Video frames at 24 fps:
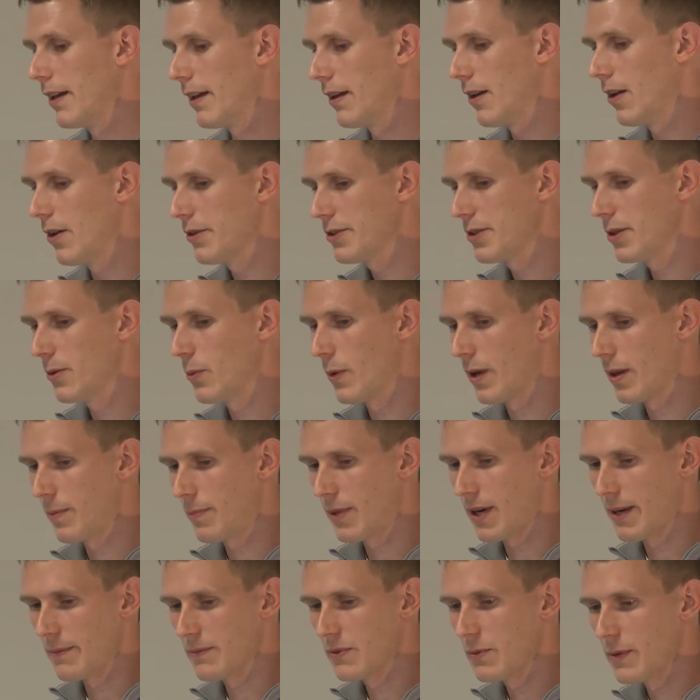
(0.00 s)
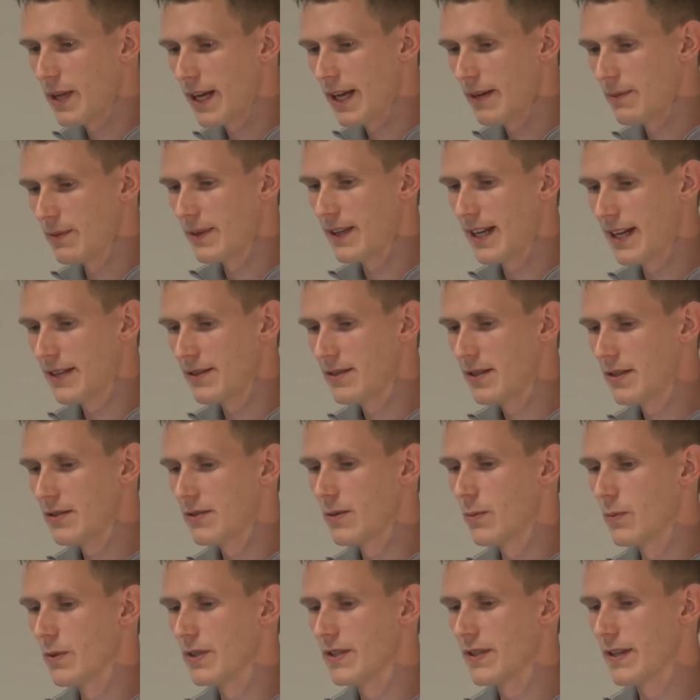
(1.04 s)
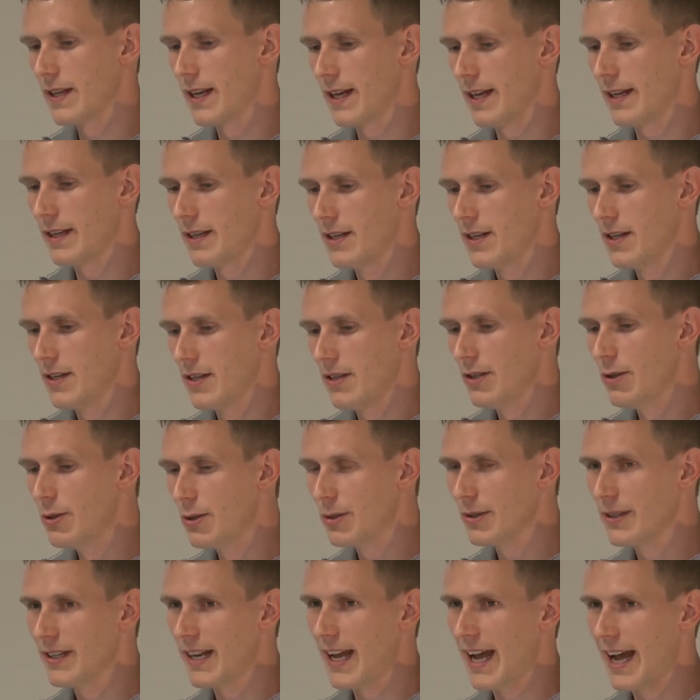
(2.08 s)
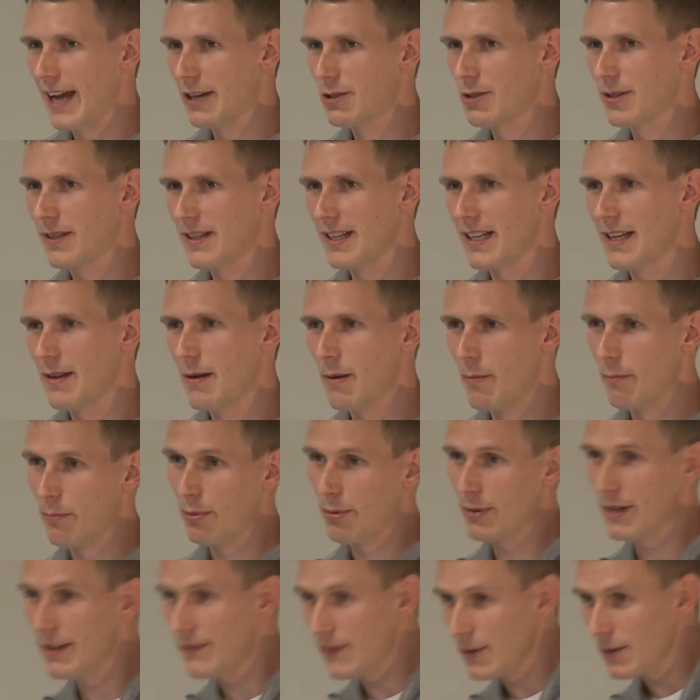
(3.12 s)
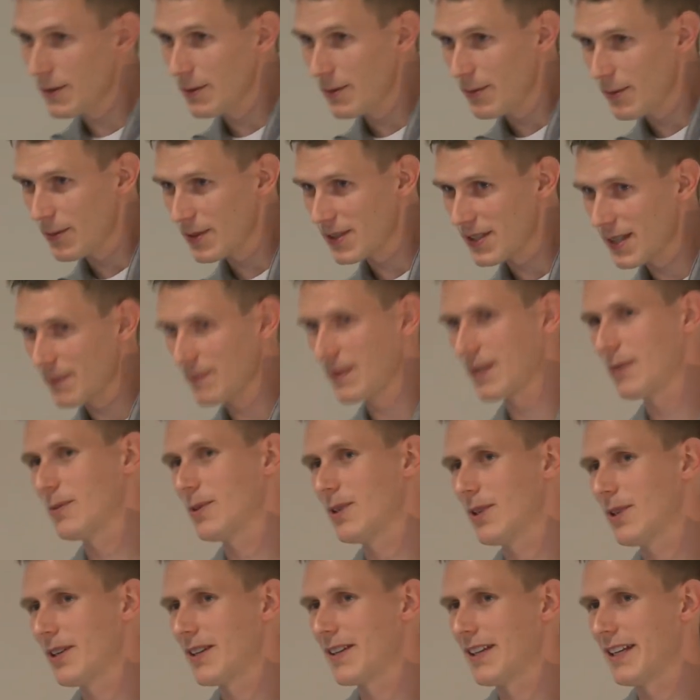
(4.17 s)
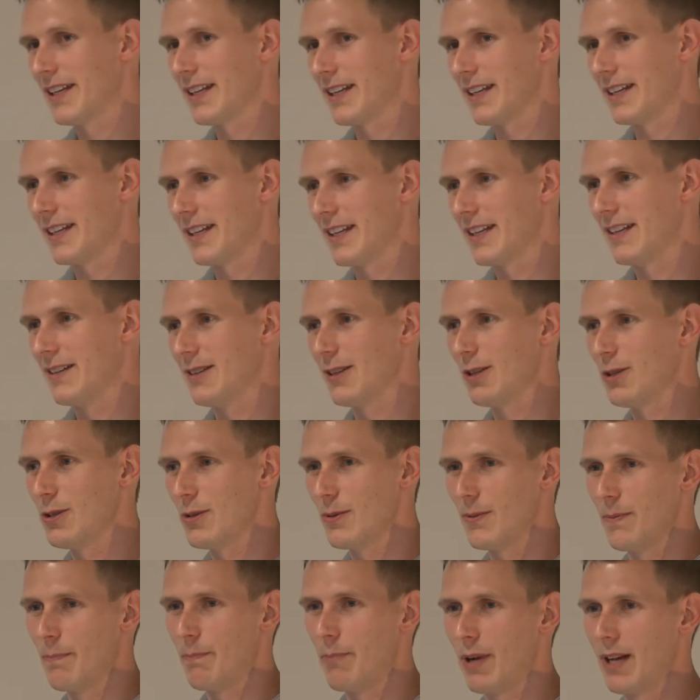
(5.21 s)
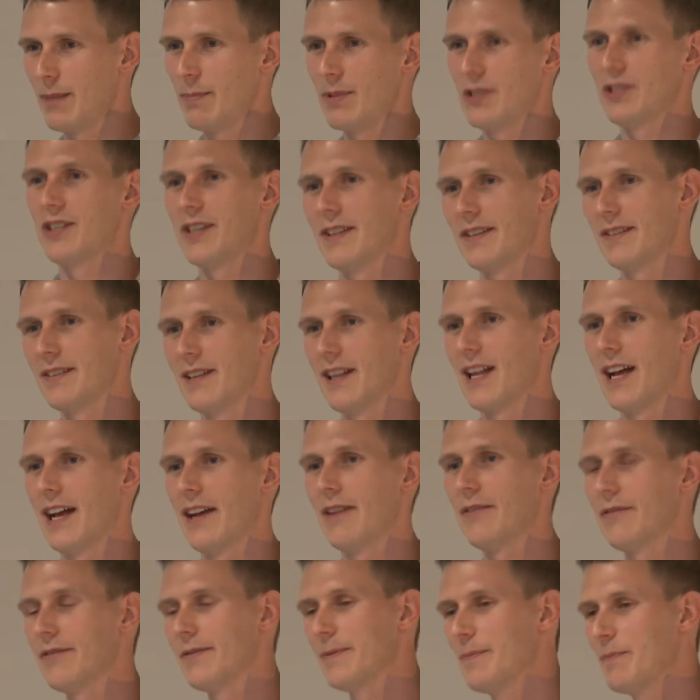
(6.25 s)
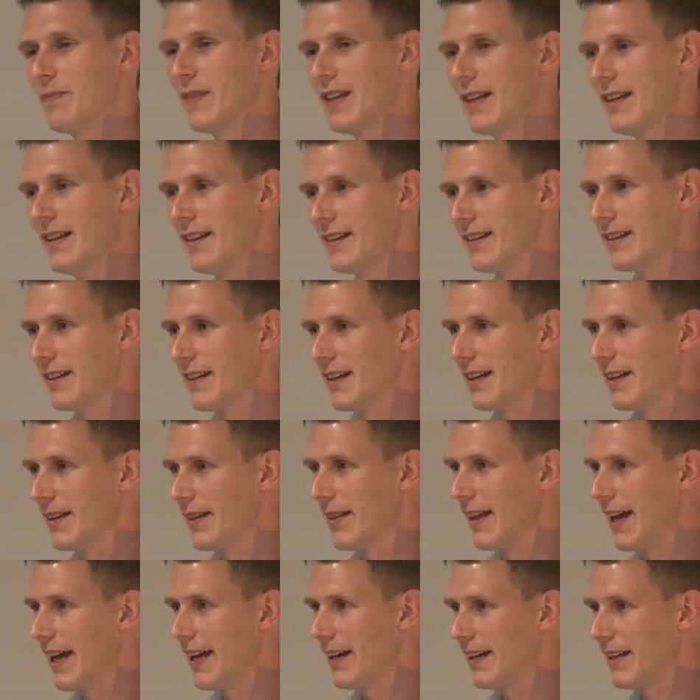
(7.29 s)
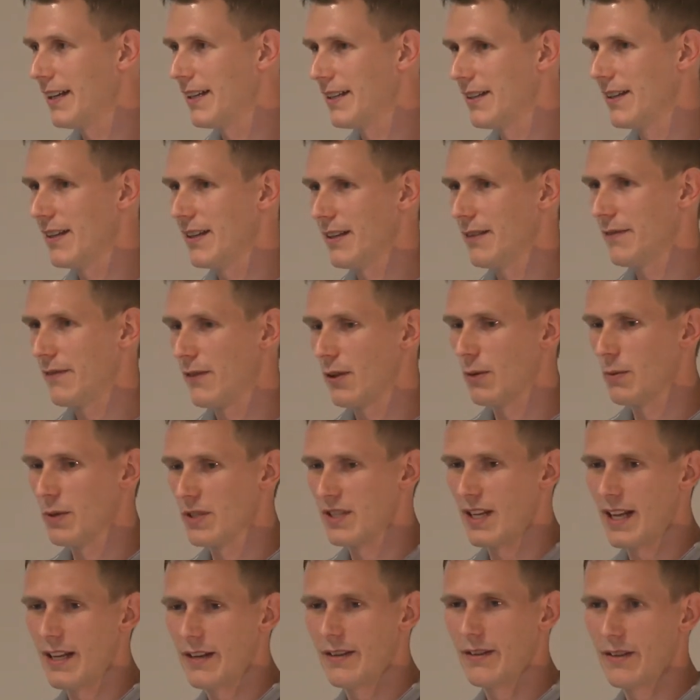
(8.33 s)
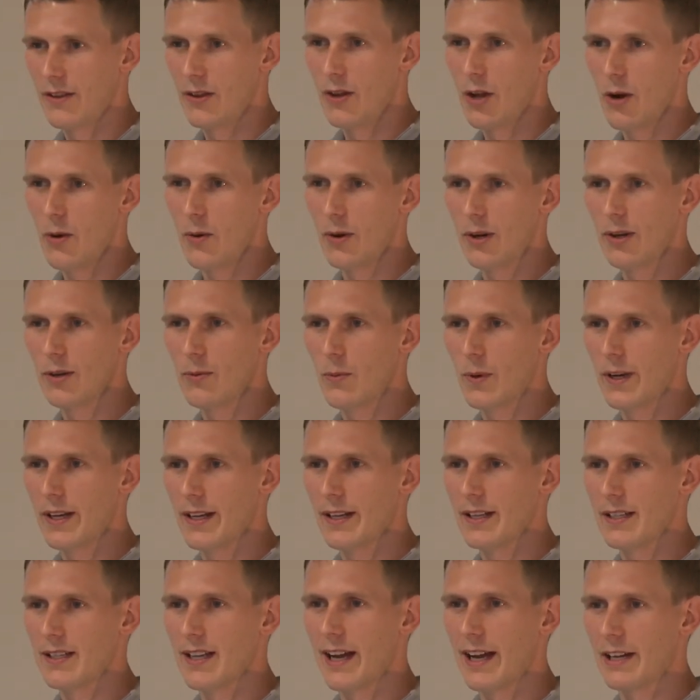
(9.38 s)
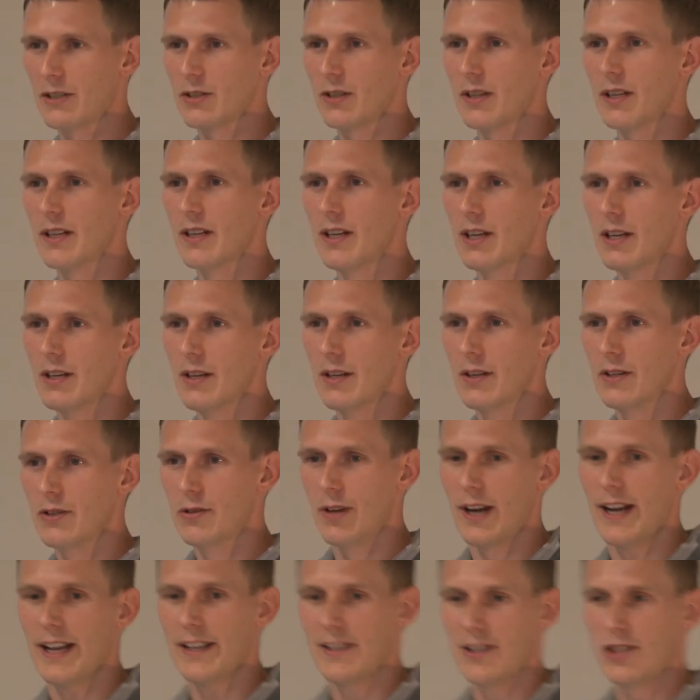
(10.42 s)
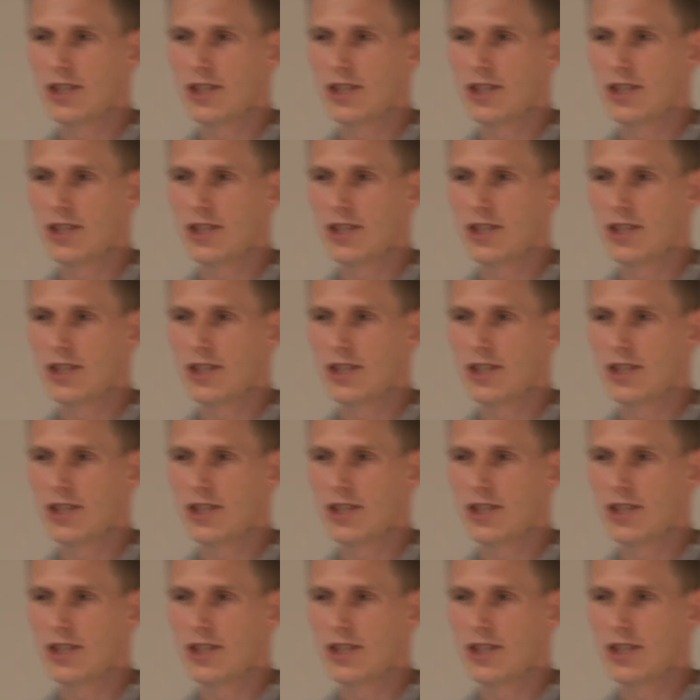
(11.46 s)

Also, one of the problems we had with that system was that you couldn't actually preview what something would look like until you published it live. That and if there was no good way to actually try to